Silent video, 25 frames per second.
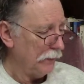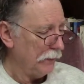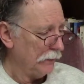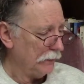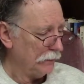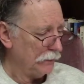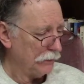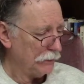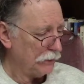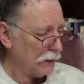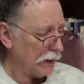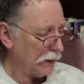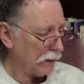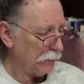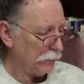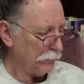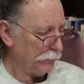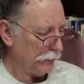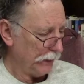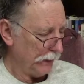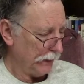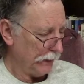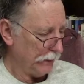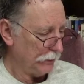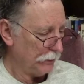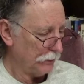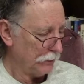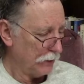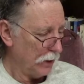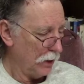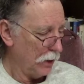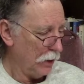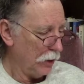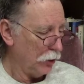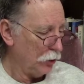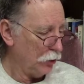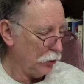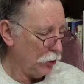In the second place,
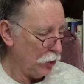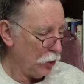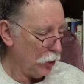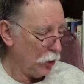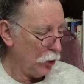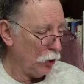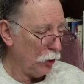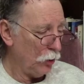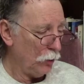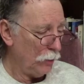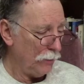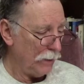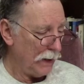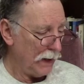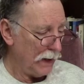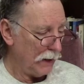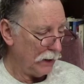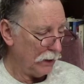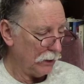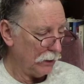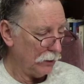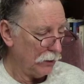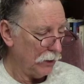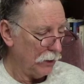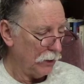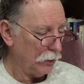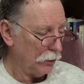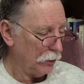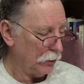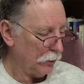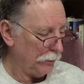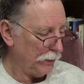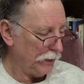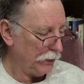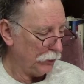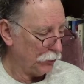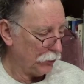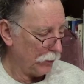no man
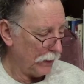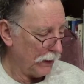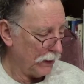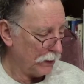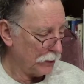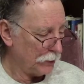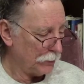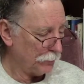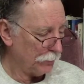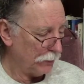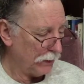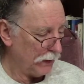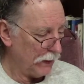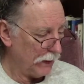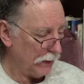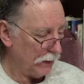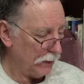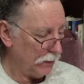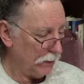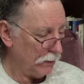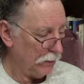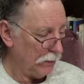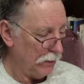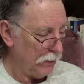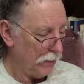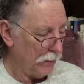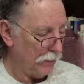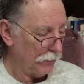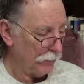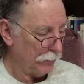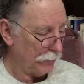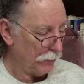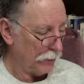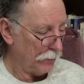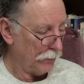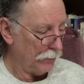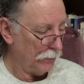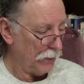could be transplanted
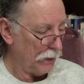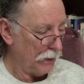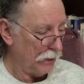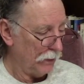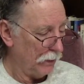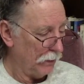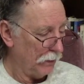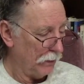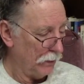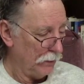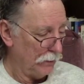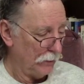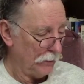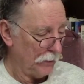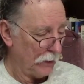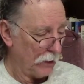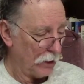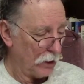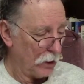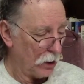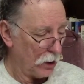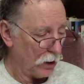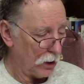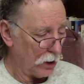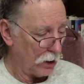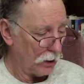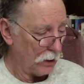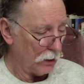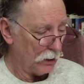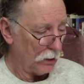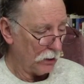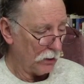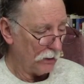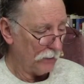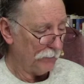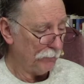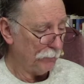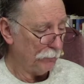from the heart
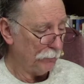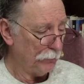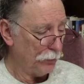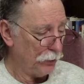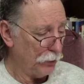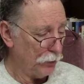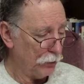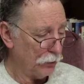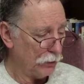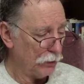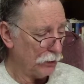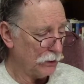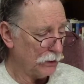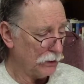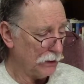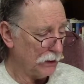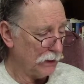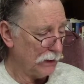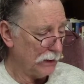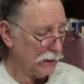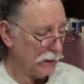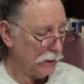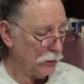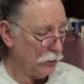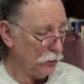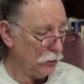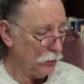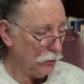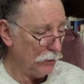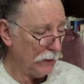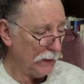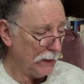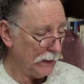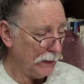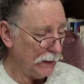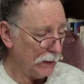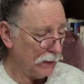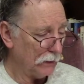of Puritan New
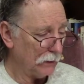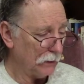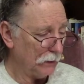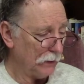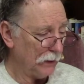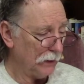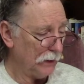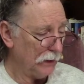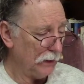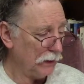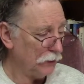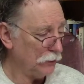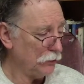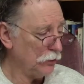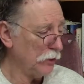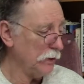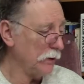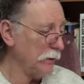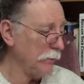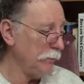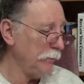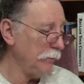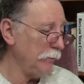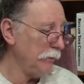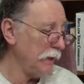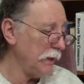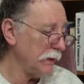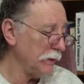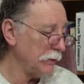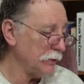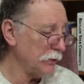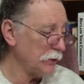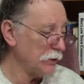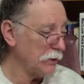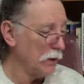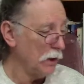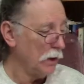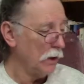England into the
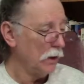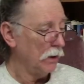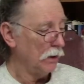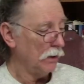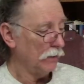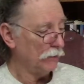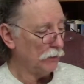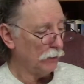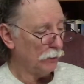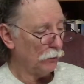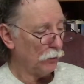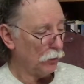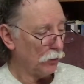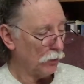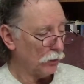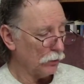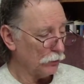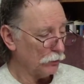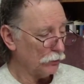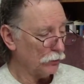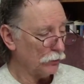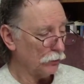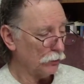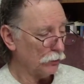midst of the moral,